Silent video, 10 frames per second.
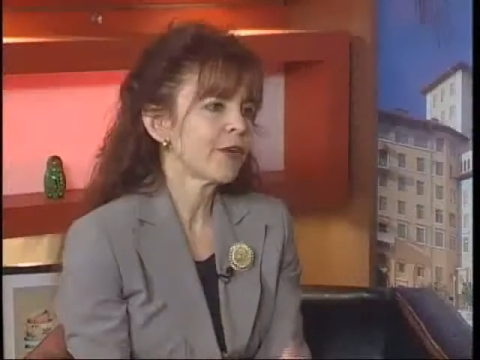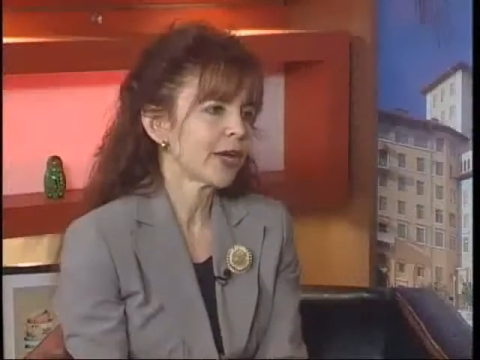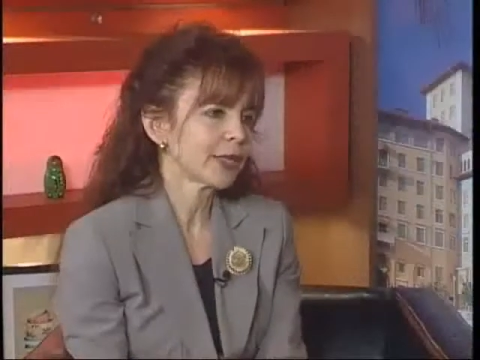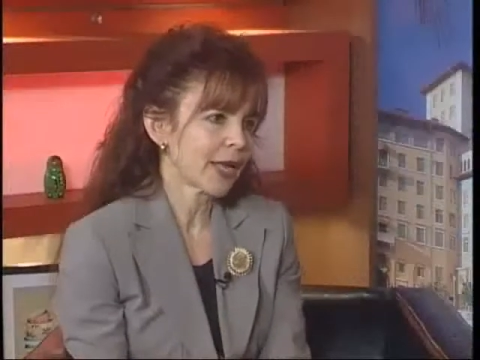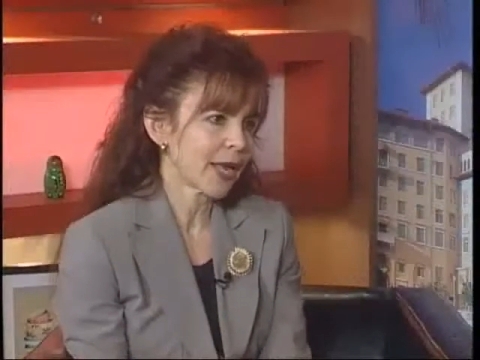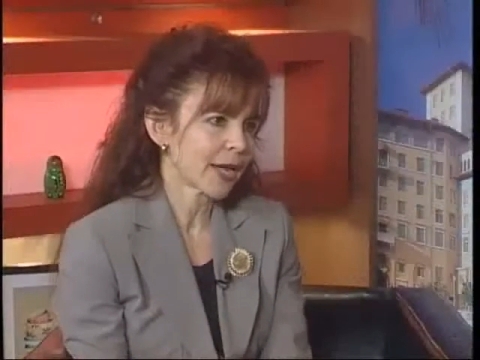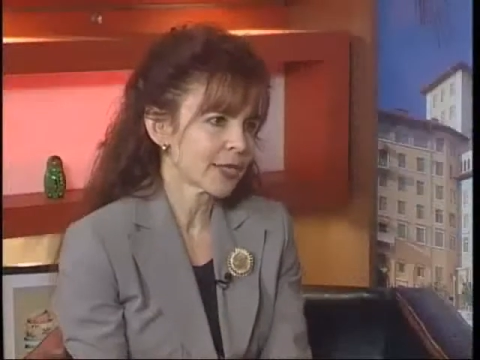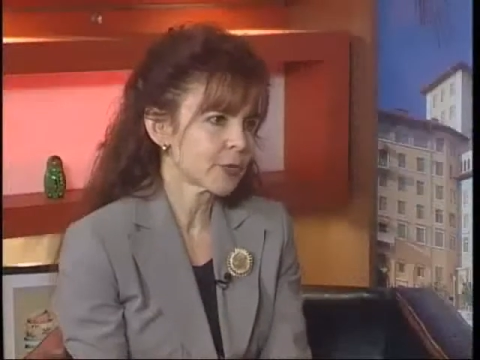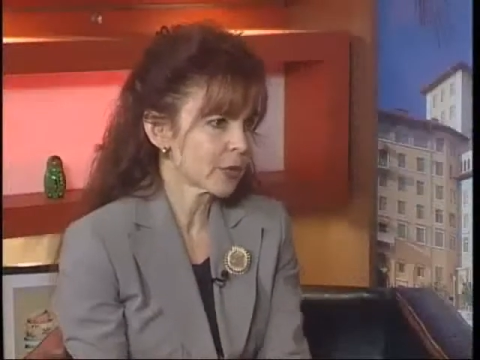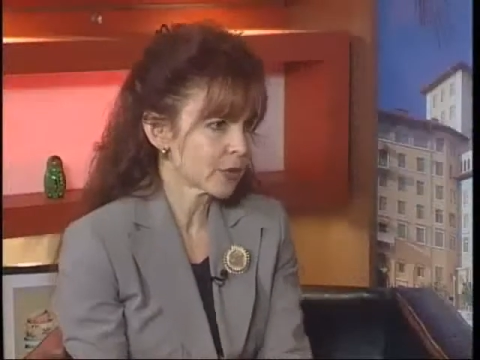I have had
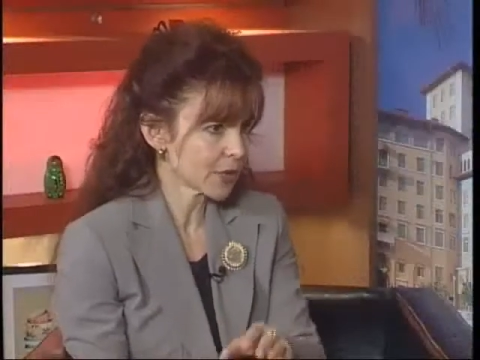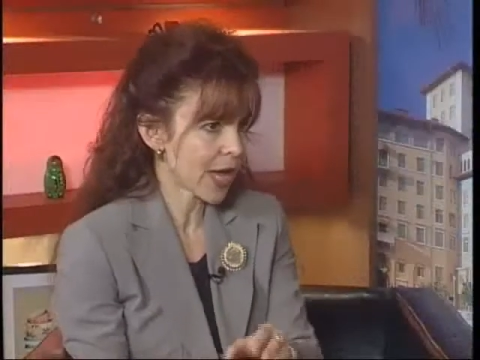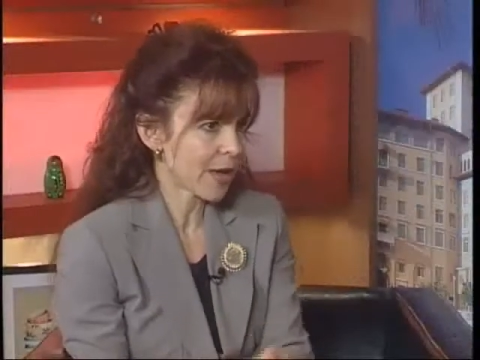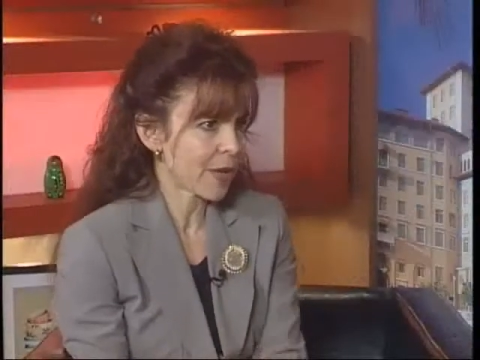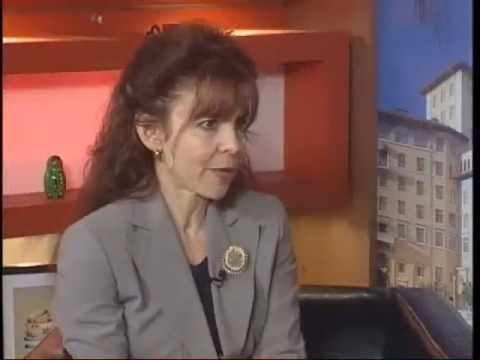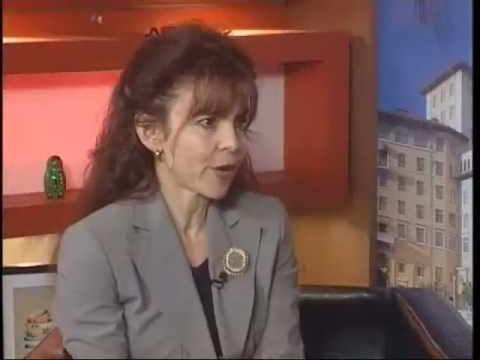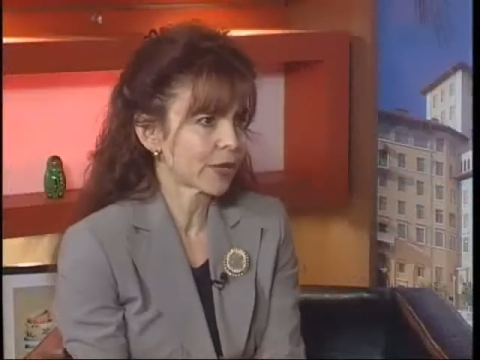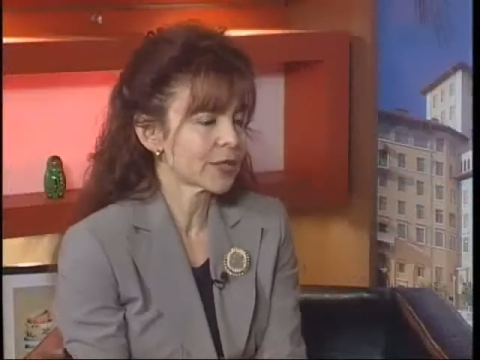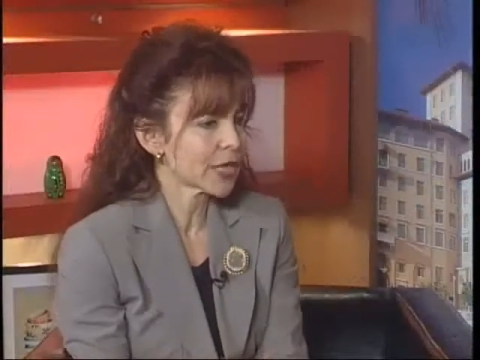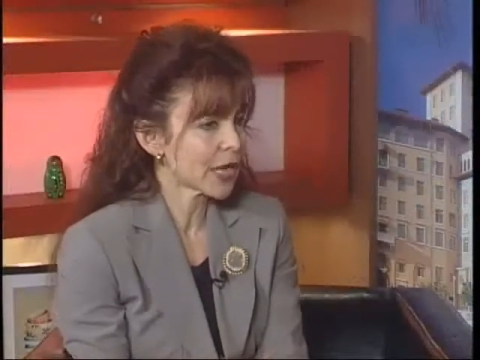clients, because I have my
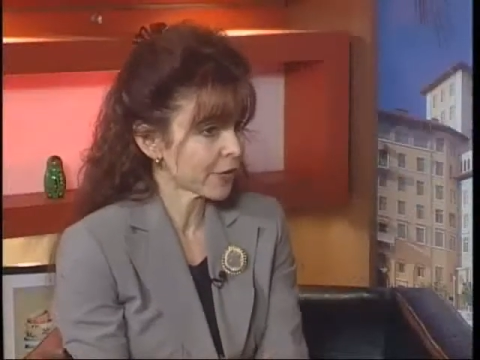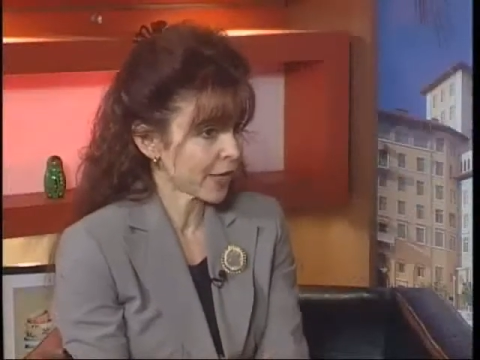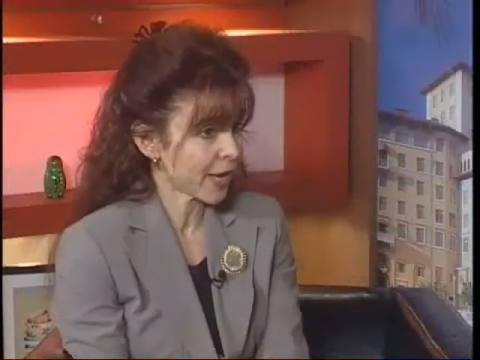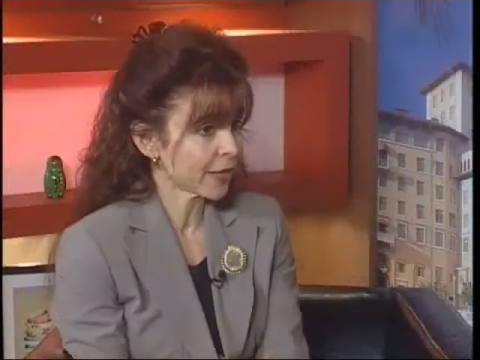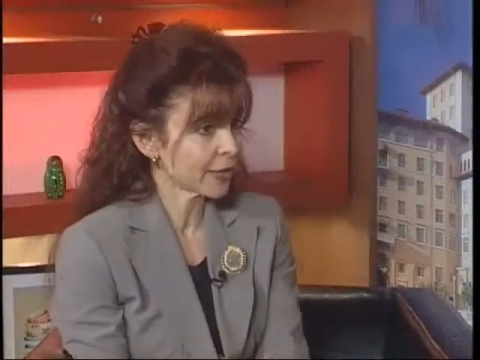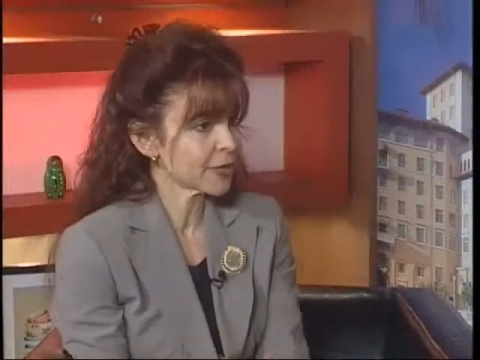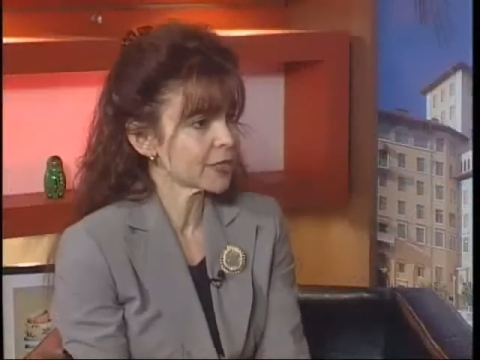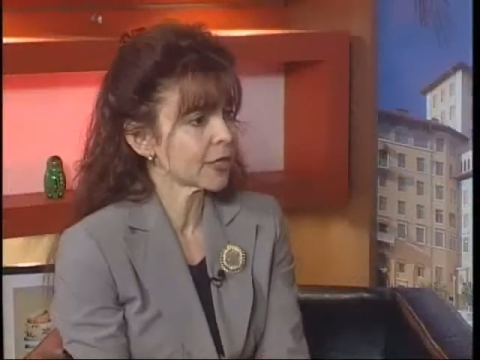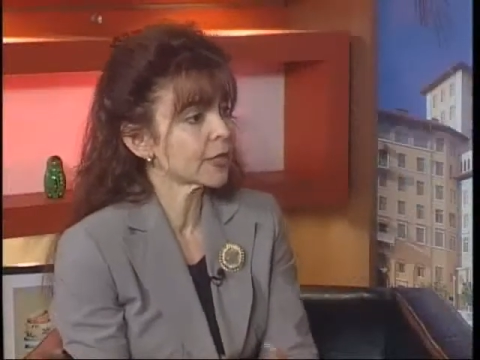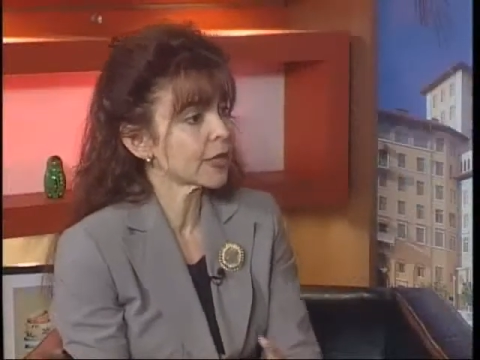practice, I have clients